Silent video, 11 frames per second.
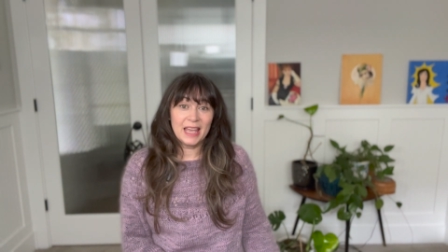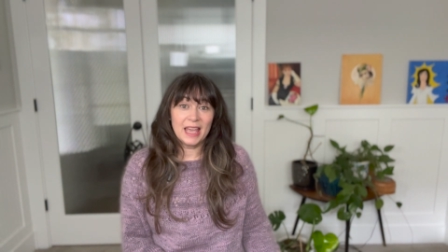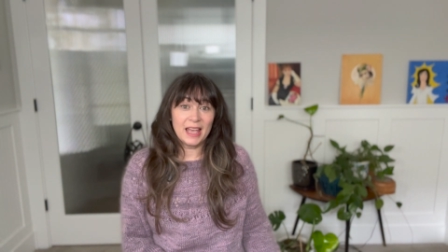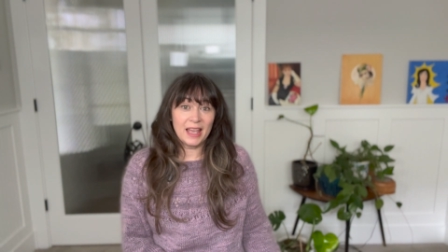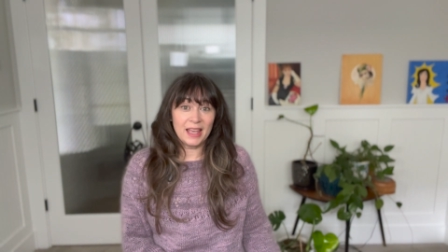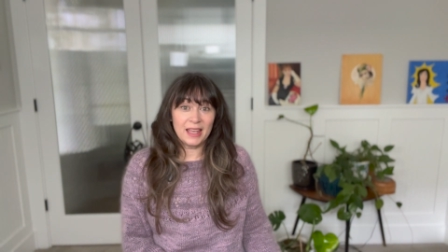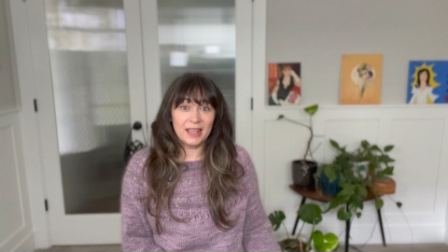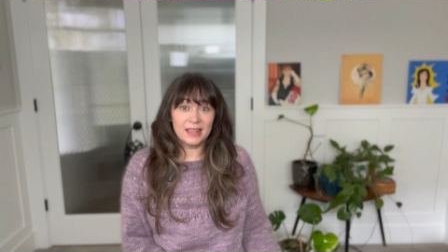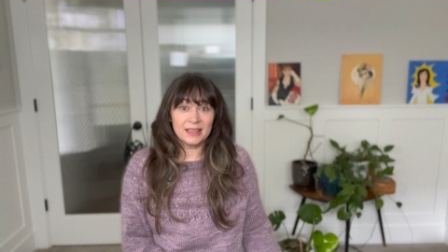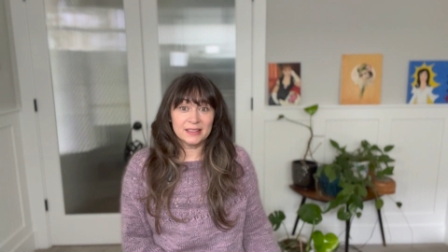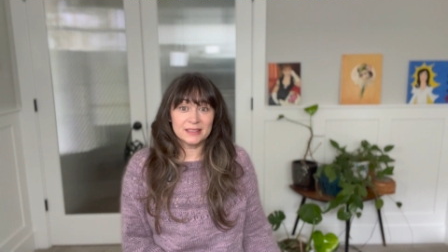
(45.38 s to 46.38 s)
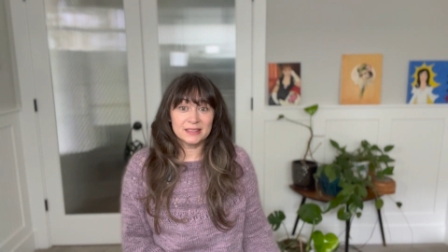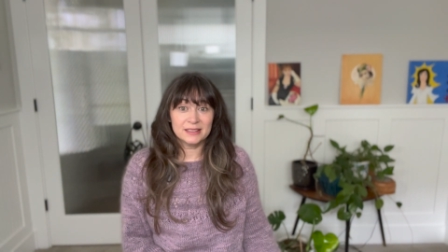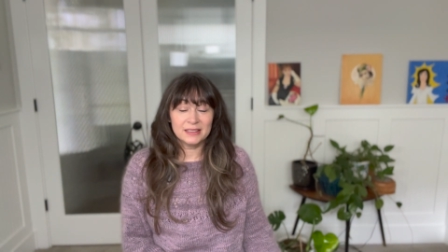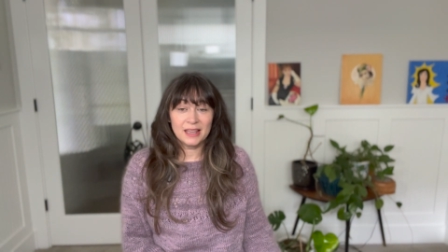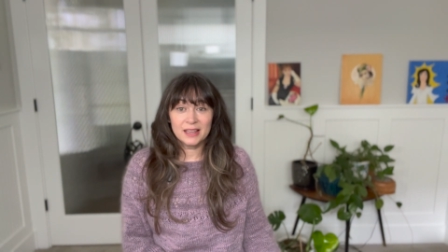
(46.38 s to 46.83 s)
and
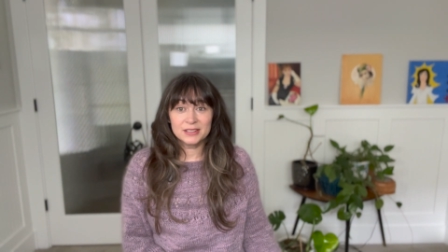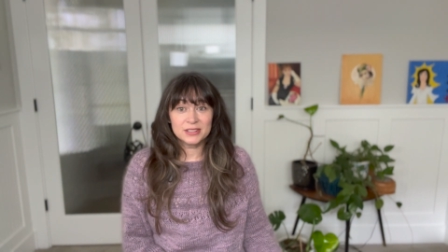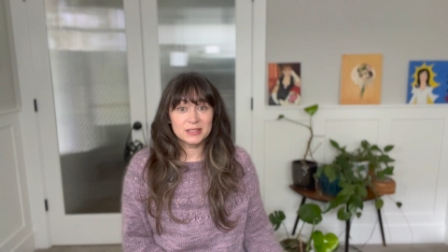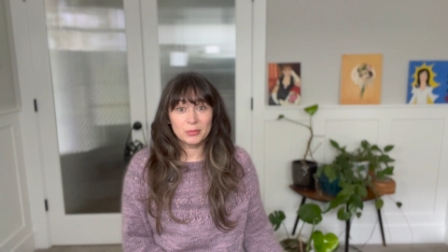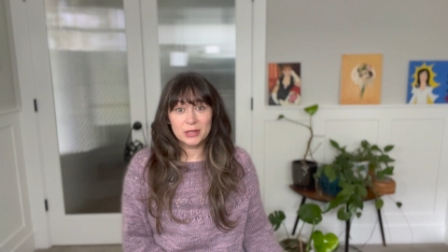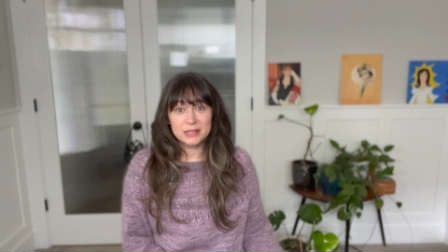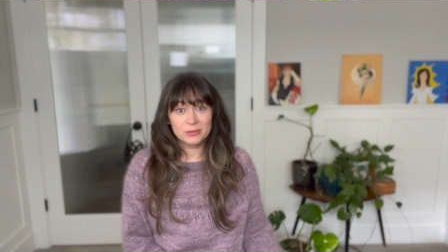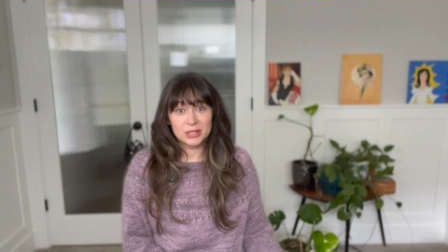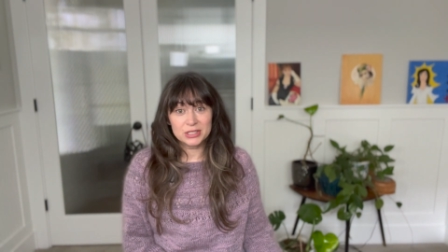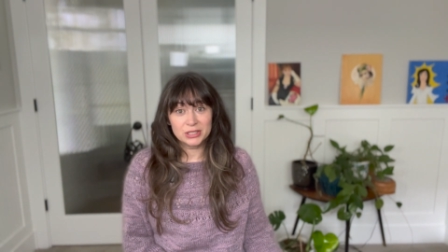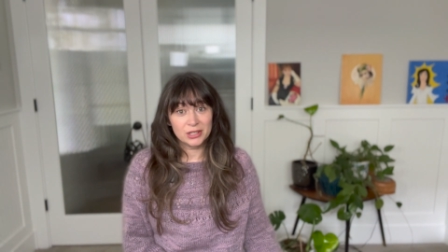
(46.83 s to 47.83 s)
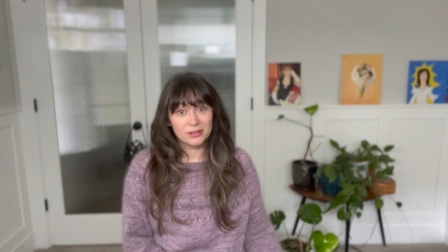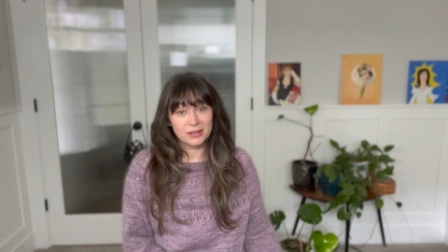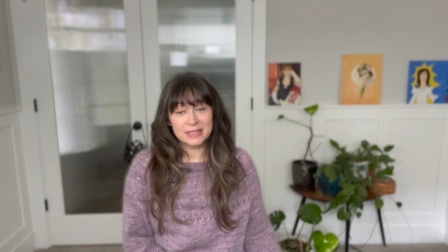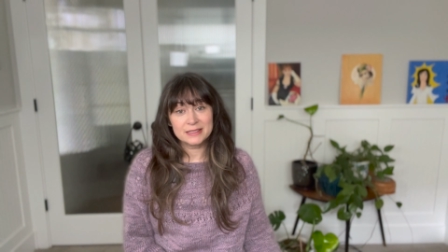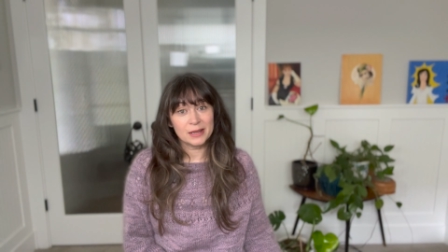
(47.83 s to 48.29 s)
yeah, just a place where I share
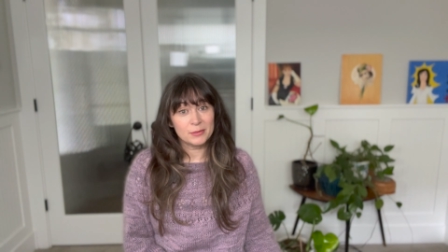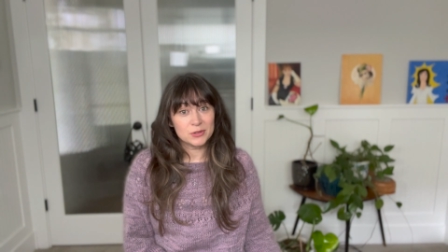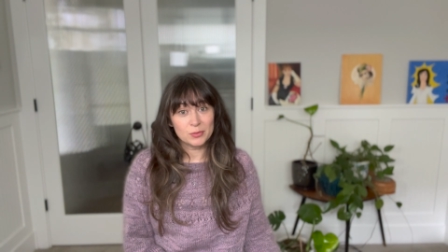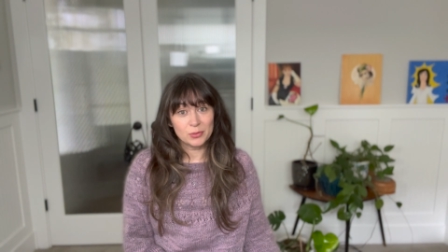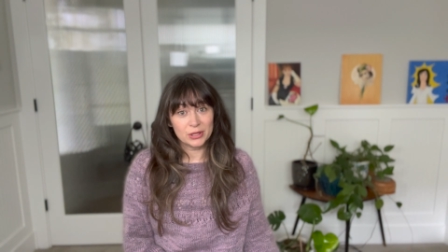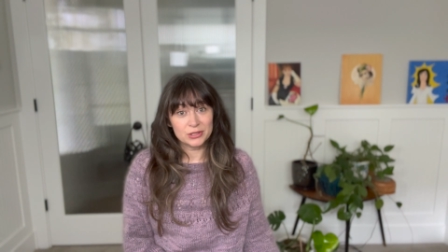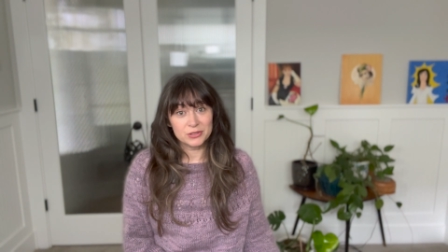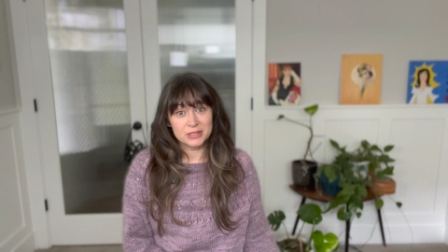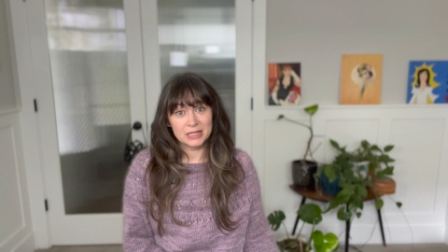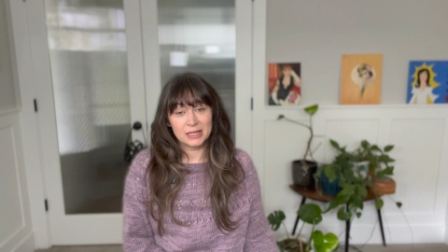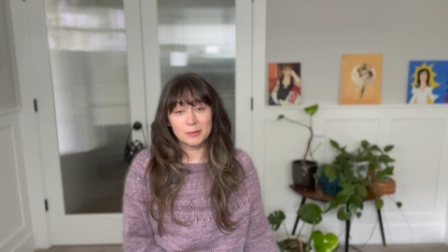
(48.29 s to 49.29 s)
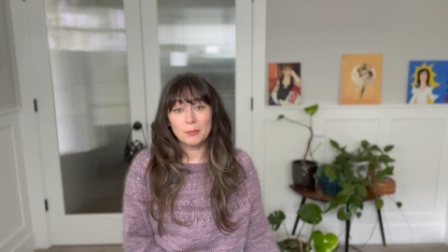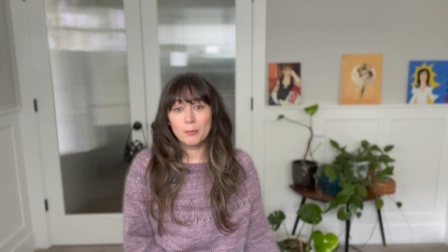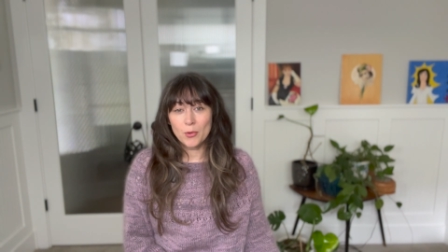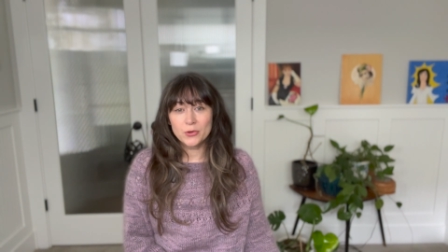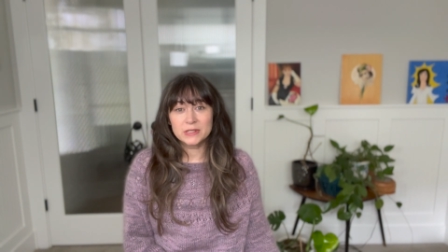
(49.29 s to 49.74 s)
things that I'm super interested in,
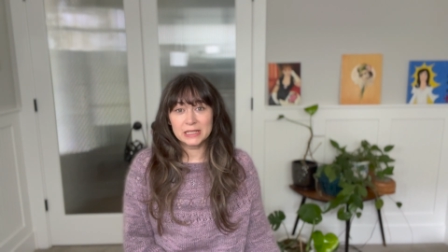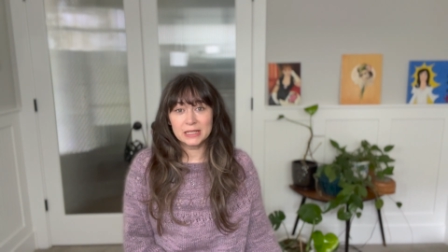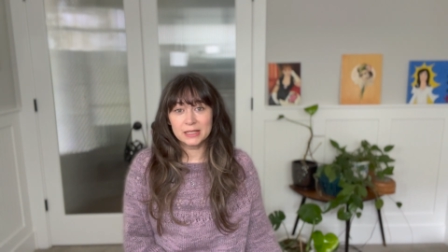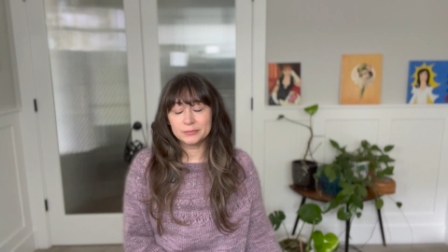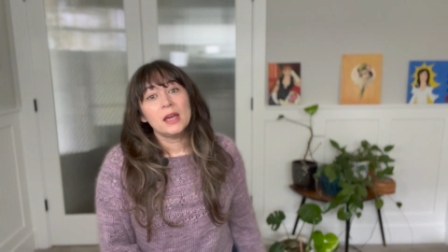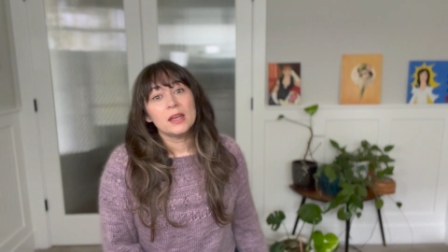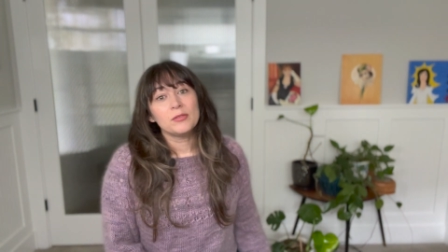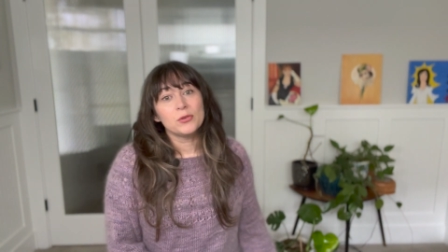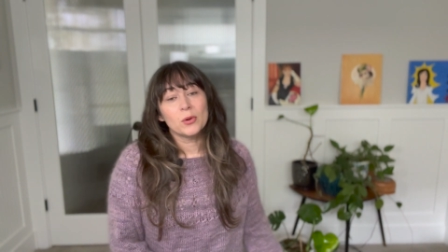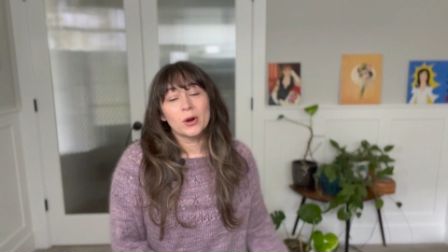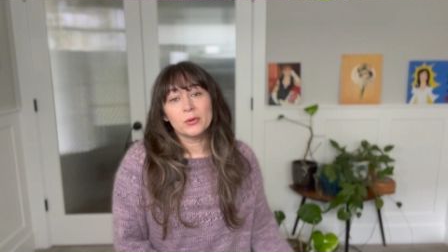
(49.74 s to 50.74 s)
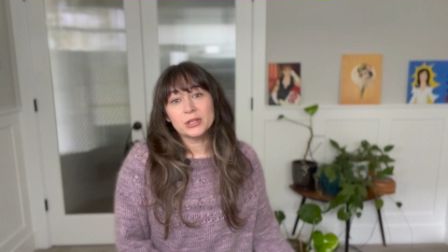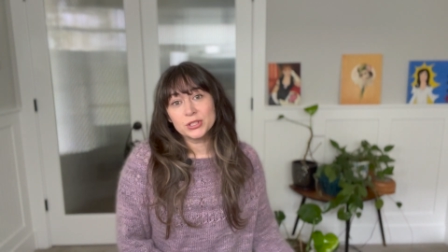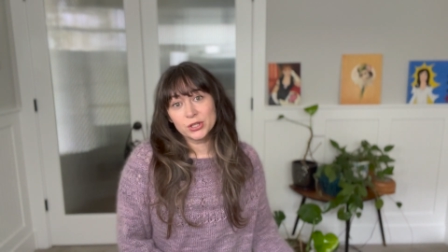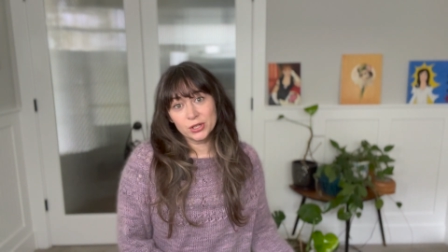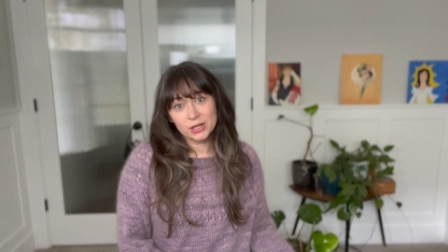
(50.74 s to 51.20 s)
mostly knitting. If you are
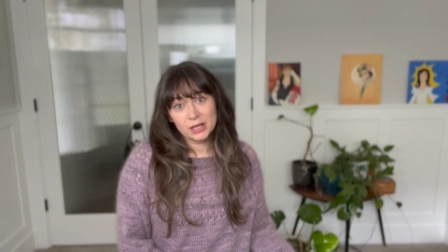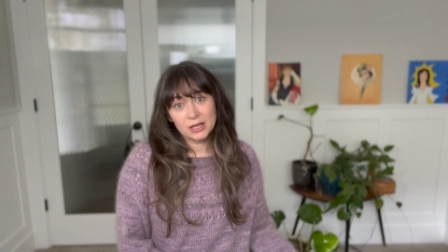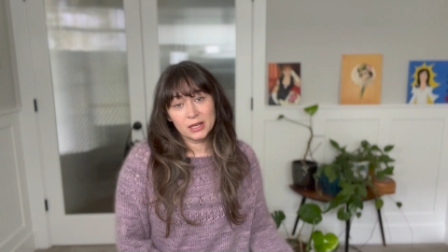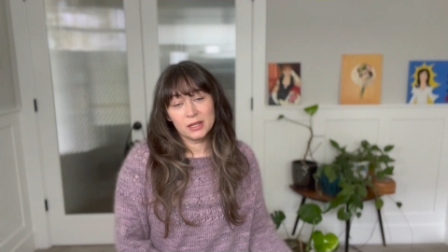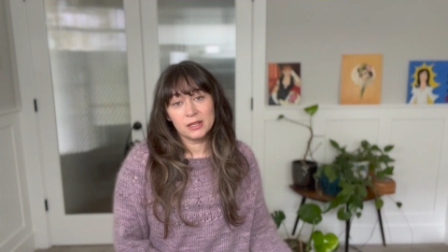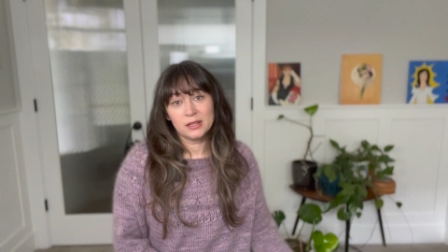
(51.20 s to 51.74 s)
returning,